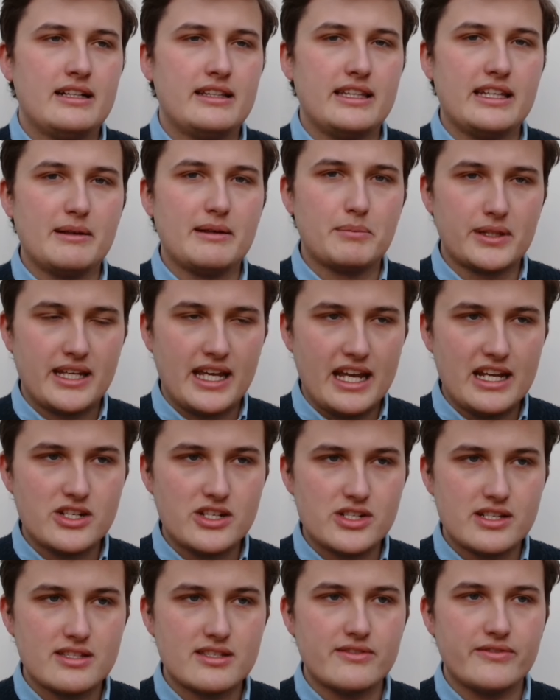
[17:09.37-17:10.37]
the
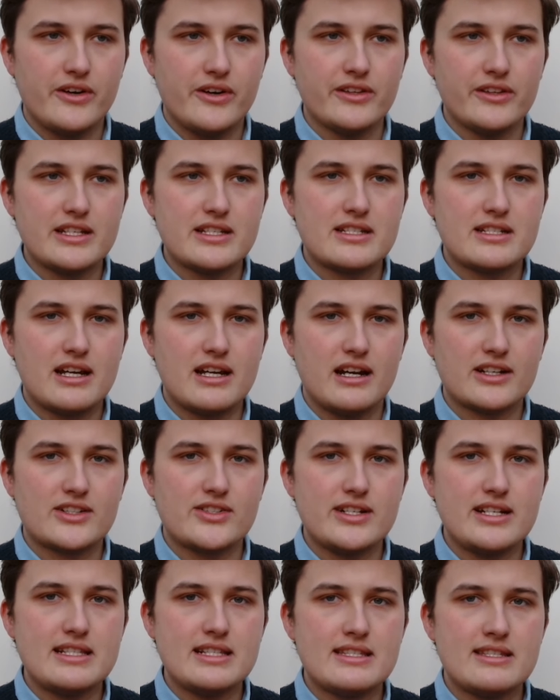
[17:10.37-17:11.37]
implications of all these
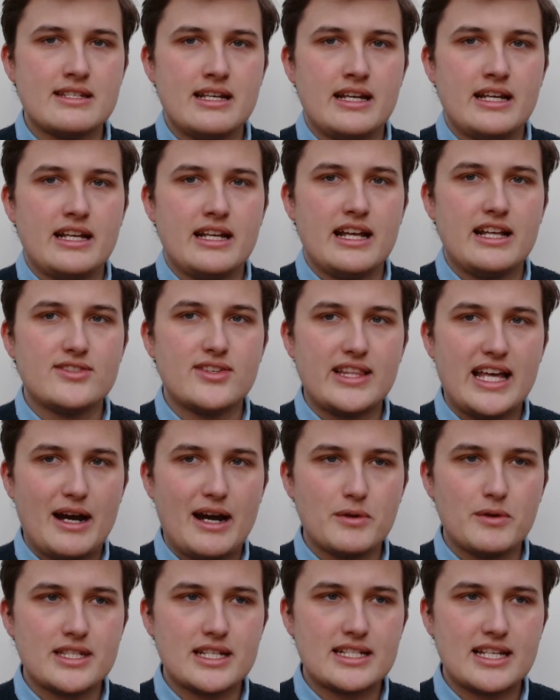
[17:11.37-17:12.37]
doctrines. And so
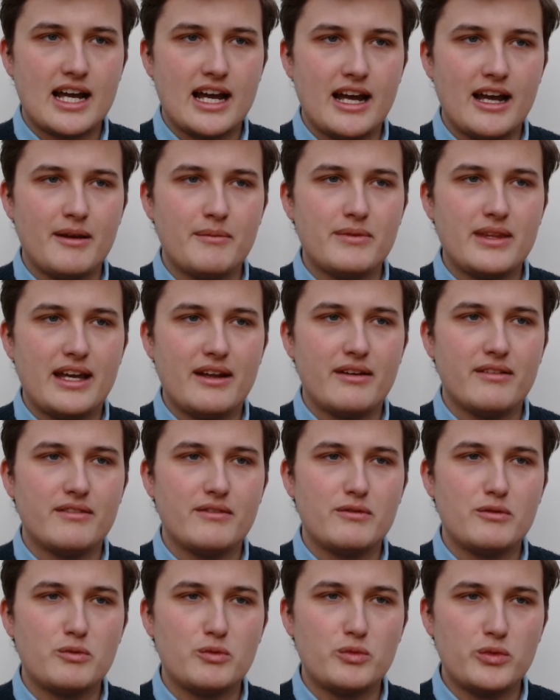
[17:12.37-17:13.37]
that was the time that
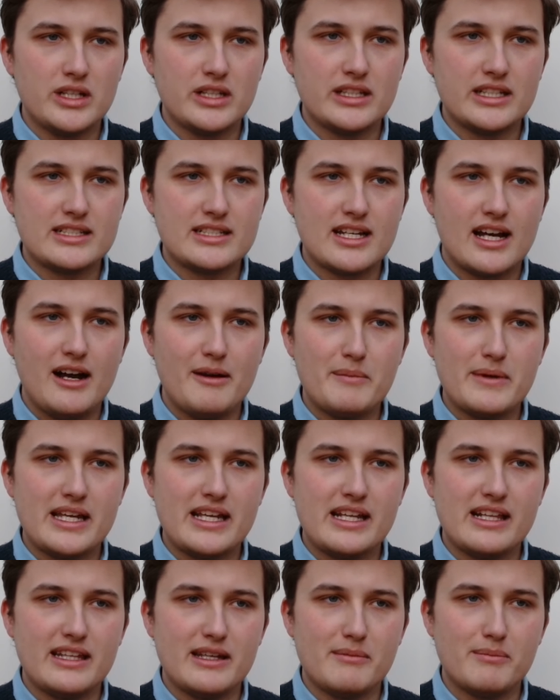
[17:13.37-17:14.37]
really taught
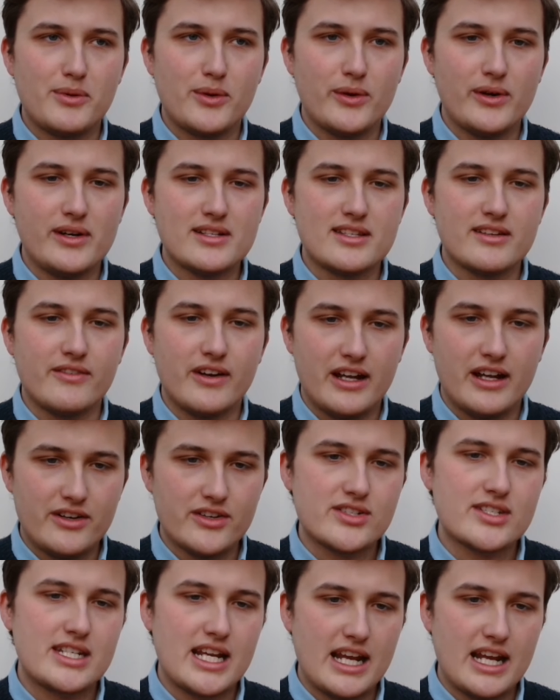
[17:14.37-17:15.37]
me the importance of
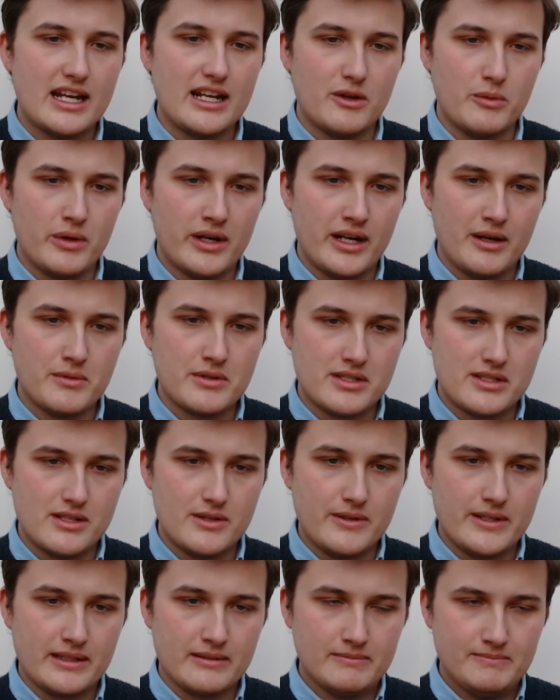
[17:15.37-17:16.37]
understanding what I was
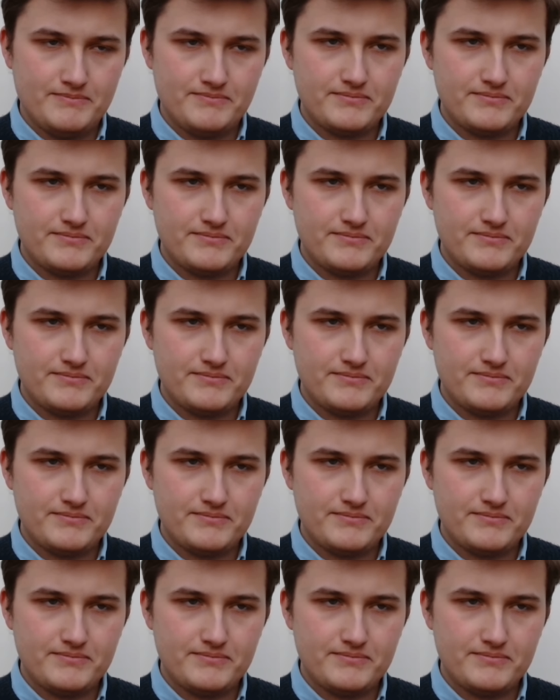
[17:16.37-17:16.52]
doing.